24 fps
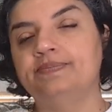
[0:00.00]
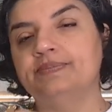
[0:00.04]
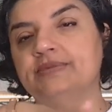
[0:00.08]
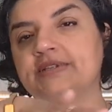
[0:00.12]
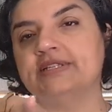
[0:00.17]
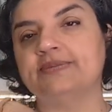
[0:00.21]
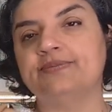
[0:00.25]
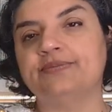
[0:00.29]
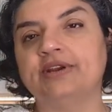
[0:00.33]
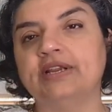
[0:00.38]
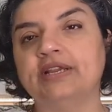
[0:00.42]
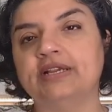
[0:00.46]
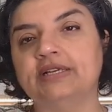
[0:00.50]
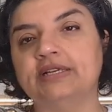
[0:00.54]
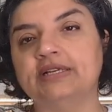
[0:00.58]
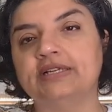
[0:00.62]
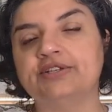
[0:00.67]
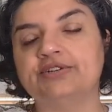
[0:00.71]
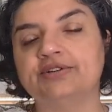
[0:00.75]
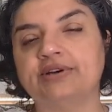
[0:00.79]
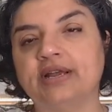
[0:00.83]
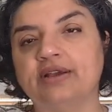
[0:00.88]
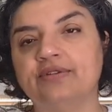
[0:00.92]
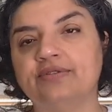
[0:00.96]
Sprinkle
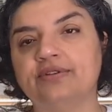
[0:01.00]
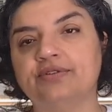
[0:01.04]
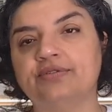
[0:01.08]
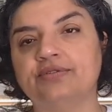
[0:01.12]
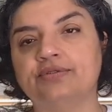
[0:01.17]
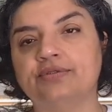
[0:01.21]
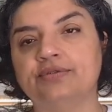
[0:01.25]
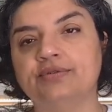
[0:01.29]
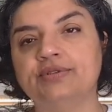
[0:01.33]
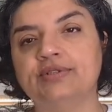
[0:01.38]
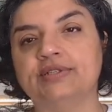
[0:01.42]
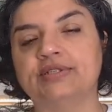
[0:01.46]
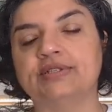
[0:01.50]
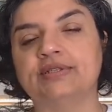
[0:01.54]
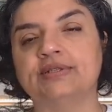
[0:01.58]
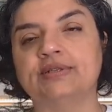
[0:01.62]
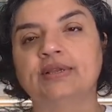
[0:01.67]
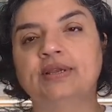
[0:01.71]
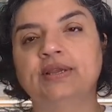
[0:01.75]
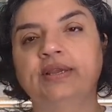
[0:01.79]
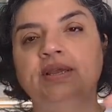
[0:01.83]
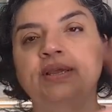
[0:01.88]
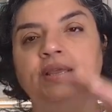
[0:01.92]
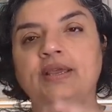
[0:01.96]
it around the roots,
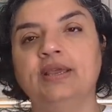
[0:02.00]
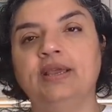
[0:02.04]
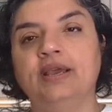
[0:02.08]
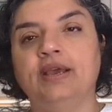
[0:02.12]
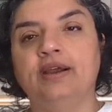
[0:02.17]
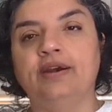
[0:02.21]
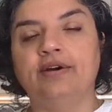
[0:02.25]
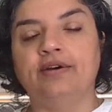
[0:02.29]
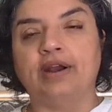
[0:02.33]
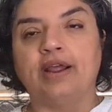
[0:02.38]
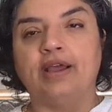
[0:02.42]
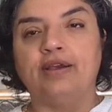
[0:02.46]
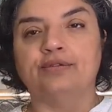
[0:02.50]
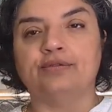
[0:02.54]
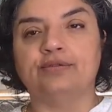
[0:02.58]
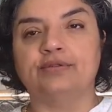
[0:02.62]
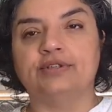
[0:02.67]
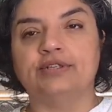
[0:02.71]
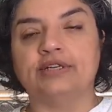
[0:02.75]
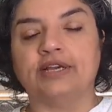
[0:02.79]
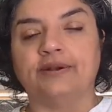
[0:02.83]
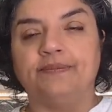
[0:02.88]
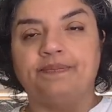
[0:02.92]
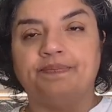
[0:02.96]

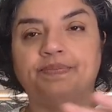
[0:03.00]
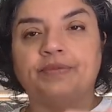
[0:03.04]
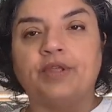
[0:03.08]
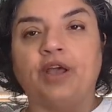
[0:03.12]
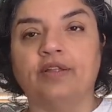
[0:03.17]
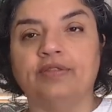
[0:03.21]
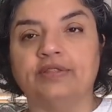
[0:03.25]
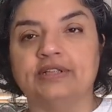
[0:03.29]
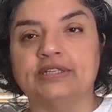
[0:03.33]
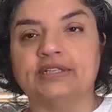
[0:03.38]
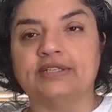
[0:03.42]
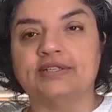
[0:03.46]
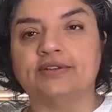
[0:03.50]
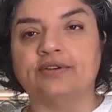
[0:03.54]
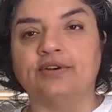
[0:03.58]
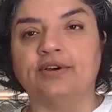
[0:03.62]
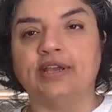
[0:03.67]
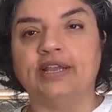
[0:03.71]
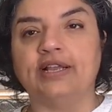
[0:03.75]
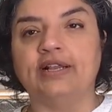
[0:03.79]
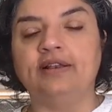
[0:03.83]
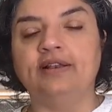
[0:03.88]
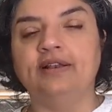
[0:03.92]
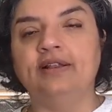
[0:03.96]
around on the
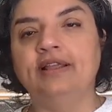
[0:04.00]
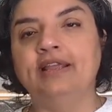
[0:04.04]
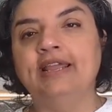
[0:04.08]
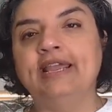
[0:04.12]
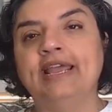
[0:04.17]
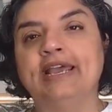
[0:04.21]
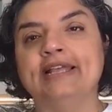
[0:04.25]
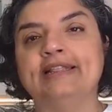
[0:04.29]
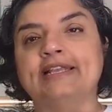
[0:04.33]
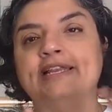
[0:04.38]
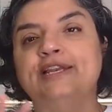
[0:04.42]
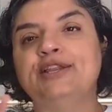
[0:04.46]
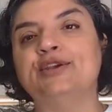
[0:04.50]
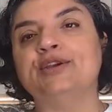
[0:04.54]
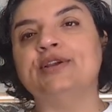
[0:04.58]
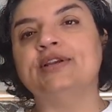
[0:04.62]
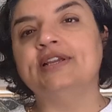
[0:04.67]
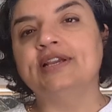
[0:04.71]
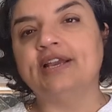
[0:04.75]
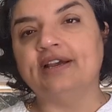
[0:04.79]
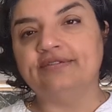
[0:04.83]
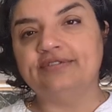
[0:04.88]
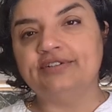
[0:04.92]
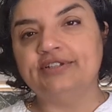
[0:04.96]
soil, and then you
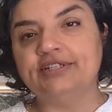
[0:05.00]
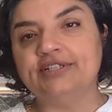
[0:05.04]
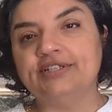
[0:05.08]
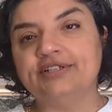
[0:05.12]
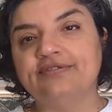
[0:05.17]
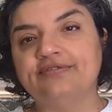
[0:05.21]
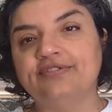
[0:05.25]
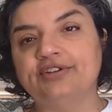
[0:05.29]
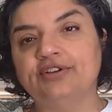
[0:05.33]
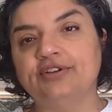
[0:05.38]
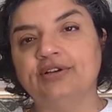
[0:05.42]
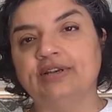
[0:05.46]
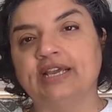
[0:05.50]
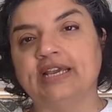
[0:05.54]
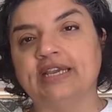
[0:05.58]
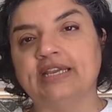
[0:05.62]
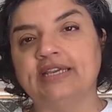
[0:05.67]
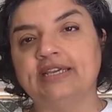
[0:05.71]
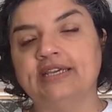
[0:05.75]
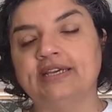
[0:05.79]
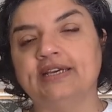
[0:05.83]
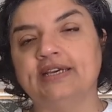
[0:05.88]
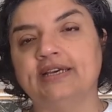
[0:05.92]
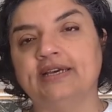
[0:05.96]
can cover it if you
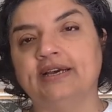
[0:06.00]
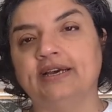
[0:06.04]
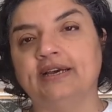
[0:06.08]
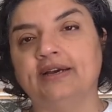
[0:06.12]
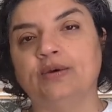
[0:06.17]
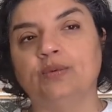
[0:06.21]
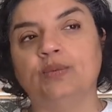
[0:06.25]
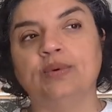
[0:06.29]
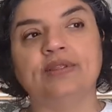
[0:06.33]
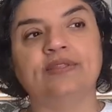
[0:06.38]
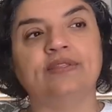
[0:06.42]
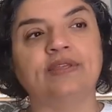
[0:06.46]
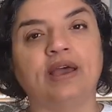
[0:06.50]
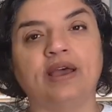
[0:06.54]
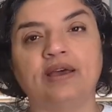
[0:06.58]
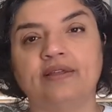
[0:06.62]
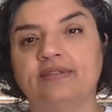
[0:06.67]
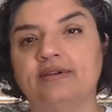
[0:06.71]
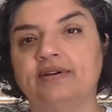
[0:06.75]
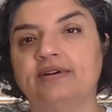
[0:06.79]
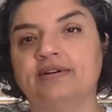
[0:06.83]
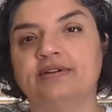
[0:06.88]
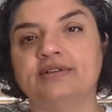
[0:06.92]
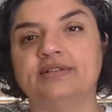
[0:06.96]
like with
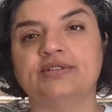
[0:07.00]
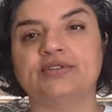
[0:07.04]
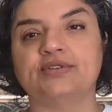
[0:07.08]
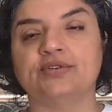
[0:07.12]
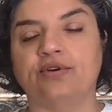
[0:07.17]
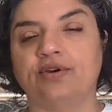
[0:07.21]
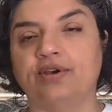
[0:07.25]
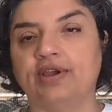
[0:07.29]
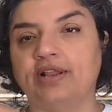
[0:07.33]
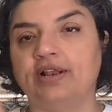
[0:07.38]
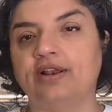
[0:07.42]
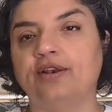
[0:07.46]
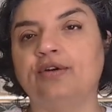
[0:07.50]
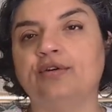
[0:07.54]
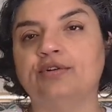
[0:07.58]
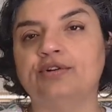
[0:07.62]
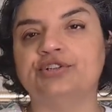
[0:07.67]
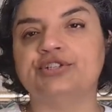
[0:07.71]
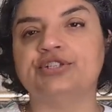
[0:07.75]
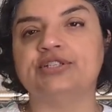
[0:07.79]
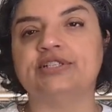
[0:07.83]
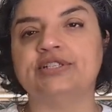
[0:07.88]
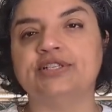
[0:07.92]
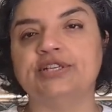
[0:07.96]
other soil, or
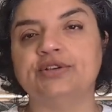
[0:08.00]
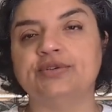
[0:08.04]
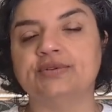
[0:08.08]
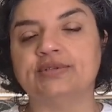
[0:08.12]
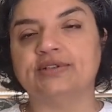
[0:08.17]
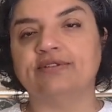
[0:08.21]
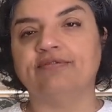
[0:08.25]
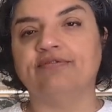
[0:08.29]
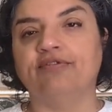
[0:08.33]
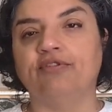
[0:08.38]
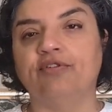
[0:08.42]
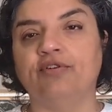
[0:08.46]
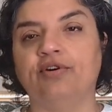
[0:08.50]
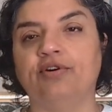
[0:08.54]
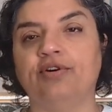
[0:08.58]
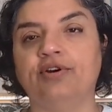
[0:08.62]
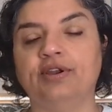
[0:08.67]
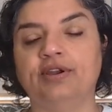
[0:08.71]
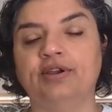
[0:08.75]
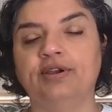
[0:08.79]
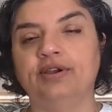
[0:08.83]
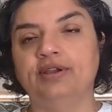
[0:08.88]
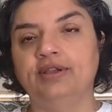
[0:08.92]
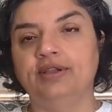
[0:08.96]
just use a
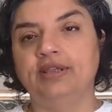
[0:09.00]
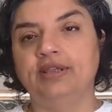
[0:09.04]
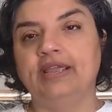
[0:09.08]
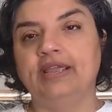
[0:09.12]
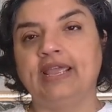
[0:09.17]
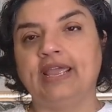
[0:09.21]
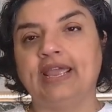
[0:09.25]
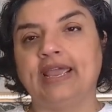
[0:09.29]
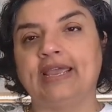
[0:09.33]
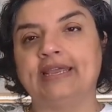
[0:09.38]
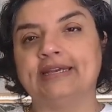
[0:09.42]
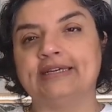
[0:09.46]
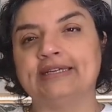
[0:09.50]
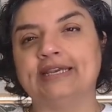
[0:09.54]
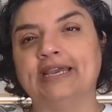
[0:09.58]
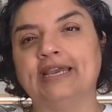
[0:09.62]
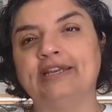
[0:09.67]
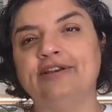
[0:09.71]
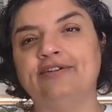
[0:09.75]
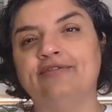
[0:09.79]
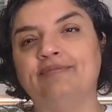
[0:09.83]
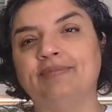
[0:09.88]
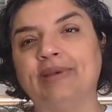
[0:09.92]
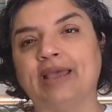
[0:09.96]
fork and
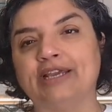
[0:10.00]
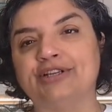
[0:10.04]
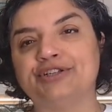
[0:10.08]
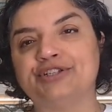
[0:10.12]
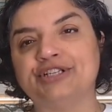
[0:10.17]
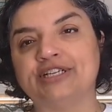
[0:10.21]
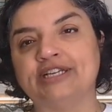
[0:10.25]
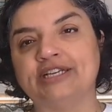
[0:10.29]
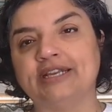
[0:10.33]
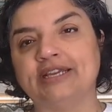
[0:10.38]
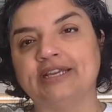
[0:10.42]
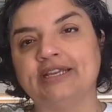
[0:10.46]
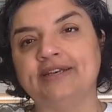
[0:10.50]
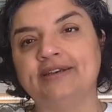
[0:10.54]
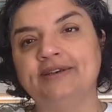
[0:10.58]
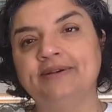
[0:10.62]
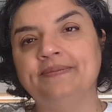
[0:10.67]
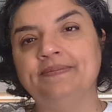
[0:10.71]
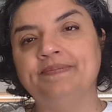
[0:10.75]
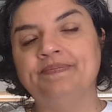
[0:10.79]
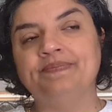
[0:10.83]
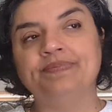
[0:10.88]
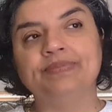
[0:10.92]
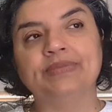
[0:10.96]
kind of mash it in
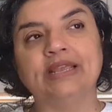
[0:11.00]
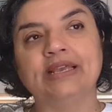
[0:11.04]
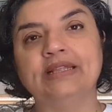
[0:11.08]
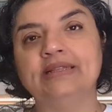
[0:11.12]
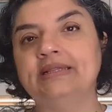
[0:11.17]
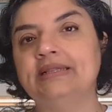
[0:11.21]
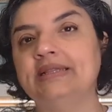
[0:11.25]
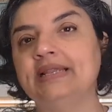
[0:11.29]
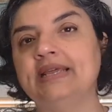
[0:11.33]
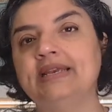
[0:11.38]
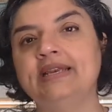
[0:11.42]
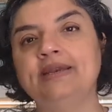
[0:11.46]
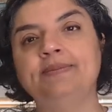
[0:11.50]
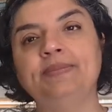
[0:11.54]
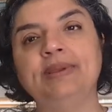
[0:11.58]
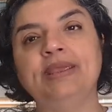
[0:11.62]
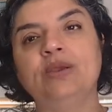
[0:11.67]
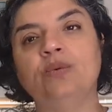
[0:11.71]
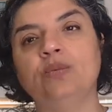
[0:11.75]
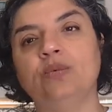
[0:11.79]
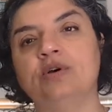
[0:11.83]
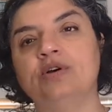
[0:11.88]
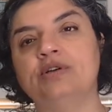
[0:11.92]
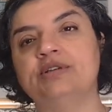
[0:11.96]
and let it
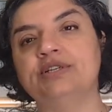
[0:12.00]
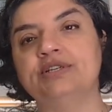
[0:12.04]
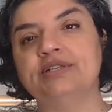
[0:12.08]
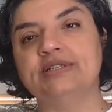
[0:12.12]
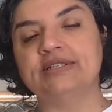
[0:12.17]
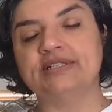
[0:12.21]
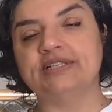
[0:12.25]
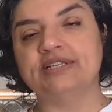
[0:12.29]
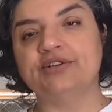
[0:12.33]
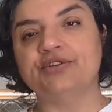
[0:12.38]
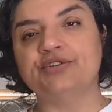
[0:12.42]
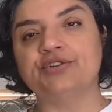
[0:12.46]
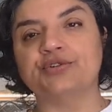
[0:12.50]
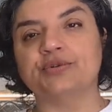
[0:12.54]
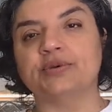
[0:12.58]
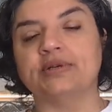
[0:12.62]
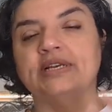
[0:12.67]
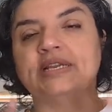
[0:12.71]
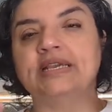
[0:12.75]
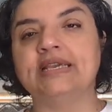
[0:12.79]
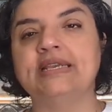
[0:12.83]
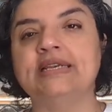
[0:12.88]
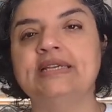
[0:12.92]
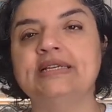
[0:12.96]
be water as
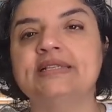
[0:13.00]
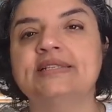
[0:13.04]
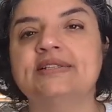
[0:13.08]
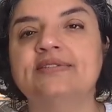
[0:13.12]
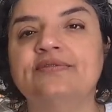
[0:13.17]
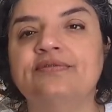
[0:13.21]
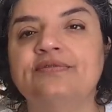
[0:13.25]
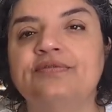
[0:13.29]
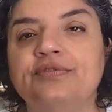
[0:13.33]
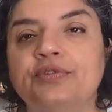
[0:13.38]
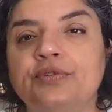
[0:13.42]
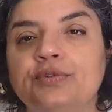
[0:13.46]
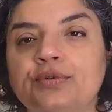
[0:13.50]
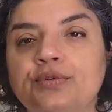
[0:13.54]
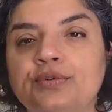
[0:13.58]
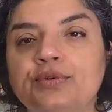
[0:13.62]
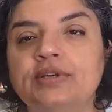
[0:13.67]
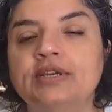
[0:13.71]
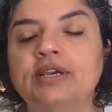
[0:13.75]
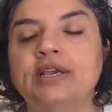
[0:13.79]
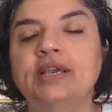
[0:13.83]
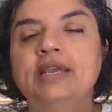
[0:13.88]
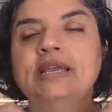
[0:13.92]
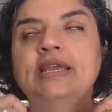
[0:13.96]
usual. It is
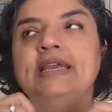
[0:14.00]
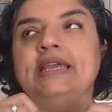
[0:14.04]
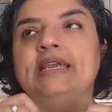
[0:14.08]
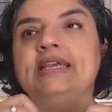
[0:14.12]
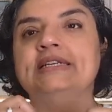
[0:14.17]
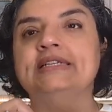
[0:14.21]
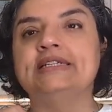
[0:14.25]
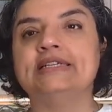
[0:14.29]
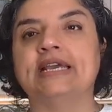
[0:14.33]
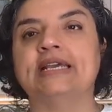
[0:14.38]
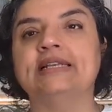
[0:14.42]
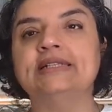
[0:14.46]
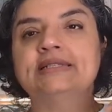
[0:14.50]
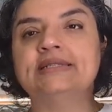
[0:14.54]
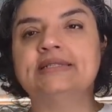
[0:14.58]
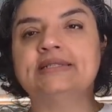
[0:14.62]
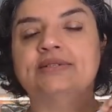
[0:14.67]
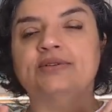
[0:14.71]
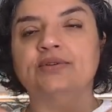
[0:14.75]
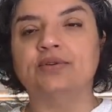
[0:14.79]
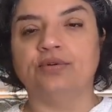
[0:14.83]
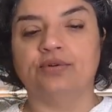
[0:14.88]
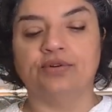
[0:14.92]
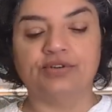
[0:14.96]
food,
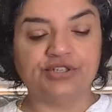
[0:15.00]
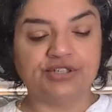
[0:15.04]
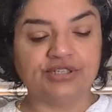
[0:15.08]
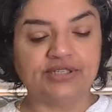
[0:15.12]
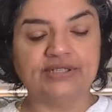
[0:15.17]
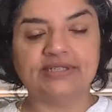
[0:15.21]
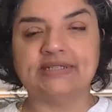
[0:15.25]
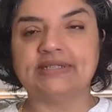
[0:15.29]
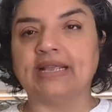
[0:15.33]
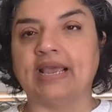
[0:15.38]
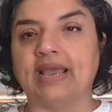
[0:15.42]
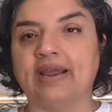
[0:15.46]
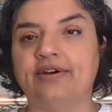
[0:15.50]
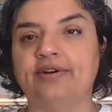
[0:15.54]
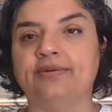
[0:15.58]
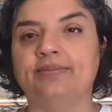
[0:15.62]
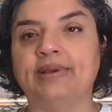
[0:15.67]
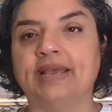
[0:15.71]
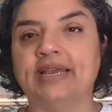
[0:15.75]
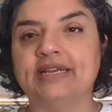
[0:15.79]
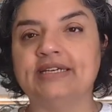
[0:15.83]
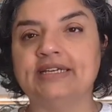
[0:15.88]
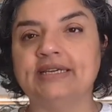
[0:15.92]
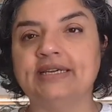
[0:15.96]
intense, gorgeous,
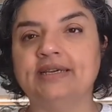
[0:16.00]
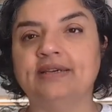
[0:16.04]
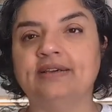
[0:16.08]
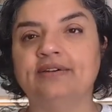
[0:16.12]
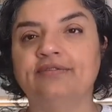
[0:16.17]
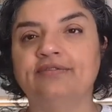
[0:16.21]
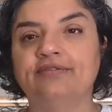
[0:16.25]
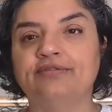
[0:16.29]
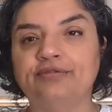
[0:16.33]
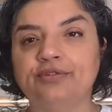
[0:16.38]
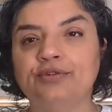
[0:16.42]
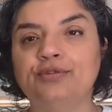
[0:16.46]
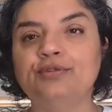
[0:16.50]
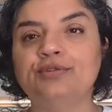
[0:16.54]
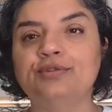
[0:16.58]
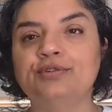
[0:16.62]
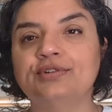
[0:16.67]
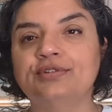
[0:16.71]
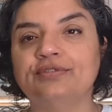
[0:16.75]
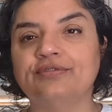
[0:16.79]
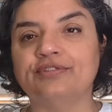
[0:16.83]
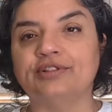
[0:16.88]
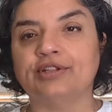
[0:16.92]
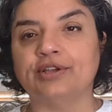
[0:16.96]
aromatic
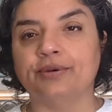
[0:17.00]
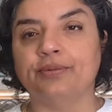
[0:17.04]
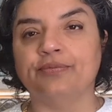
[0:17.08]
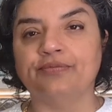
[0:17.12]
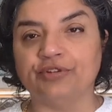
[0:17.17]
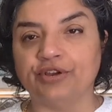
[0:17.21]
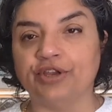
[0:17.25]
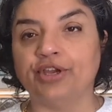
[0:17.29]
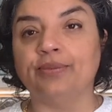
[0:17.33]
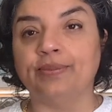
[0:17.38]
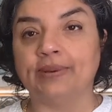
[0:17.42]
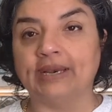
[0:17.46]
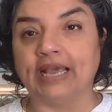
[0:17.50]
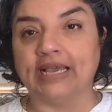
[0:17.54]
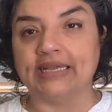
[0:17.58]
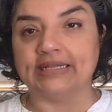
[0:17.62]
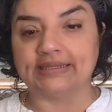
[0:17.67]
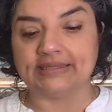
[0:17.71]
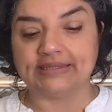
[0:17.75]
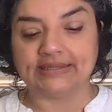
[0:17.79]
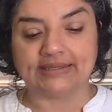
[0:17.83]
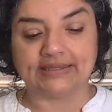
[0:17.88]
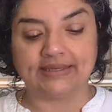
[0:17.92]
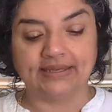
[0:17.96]
food for your
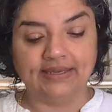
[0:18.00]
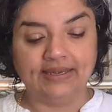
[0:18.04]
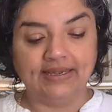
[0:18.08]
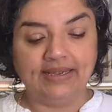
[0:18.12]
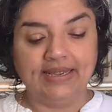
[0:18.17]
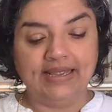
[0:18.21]
plants.